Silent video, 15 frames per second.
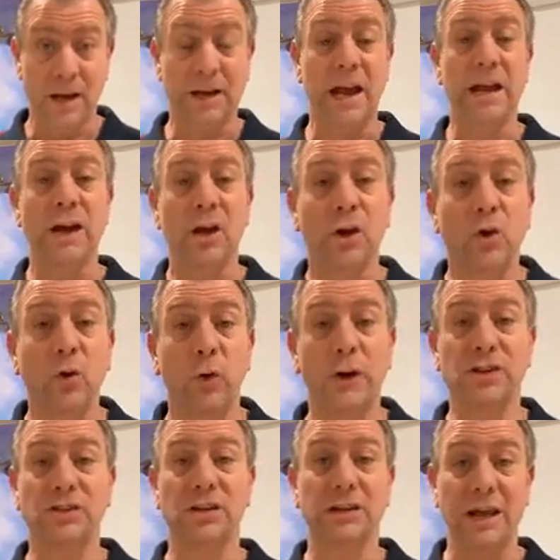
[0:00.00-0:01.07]
Okay,
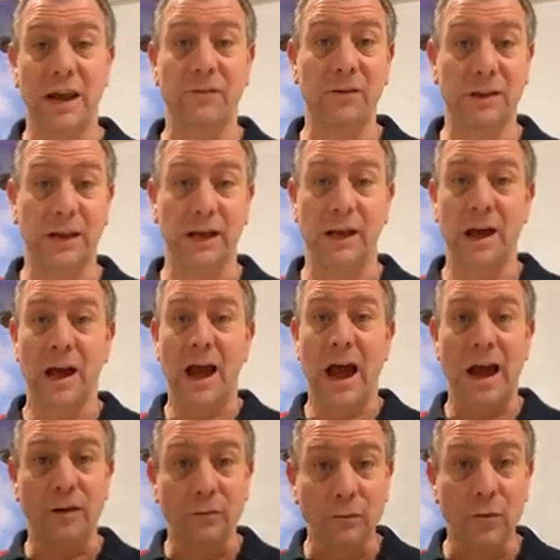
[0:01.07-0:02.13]
question everything.
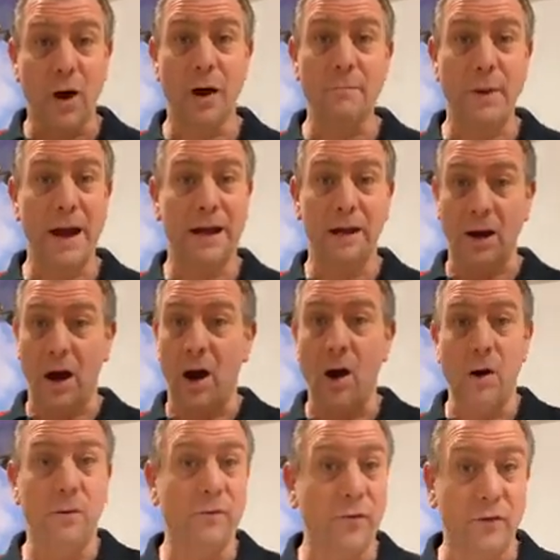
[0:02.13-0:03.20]
And right back at
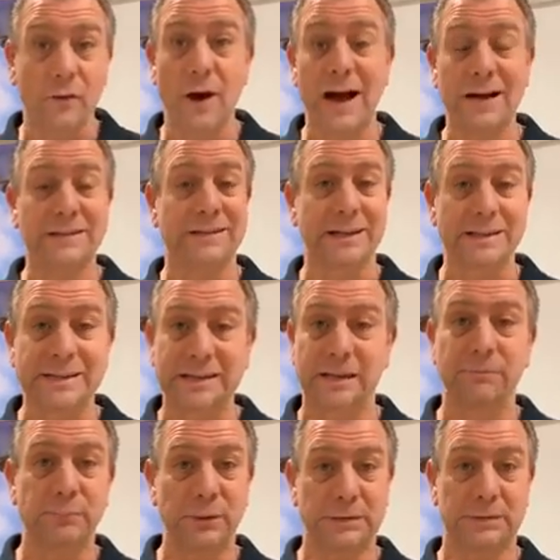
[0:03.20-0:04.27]
home for us, the
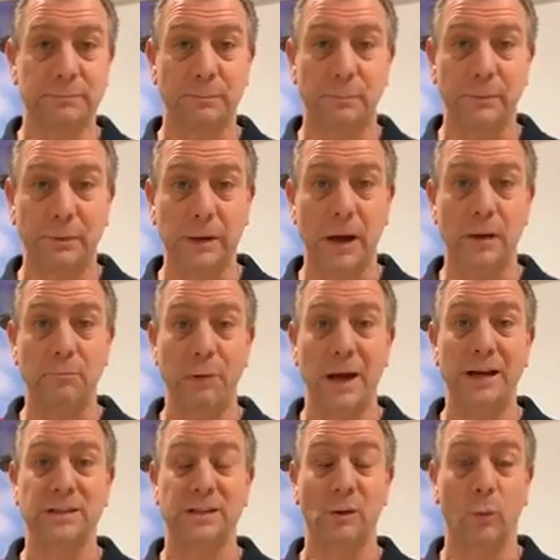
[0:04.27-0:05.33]
simplest
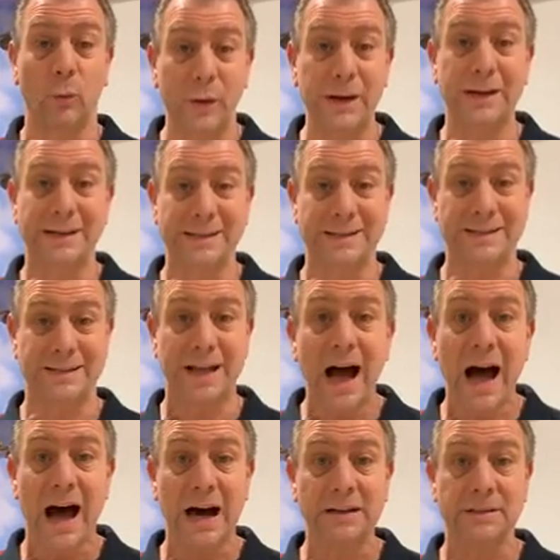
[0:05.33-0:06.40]
place that we can
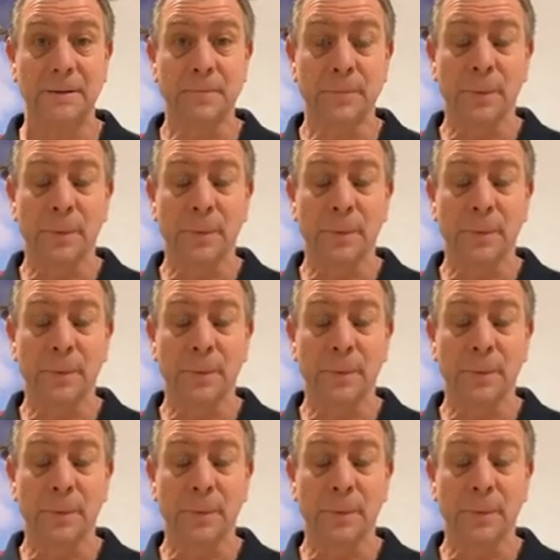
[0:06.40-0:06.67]
start,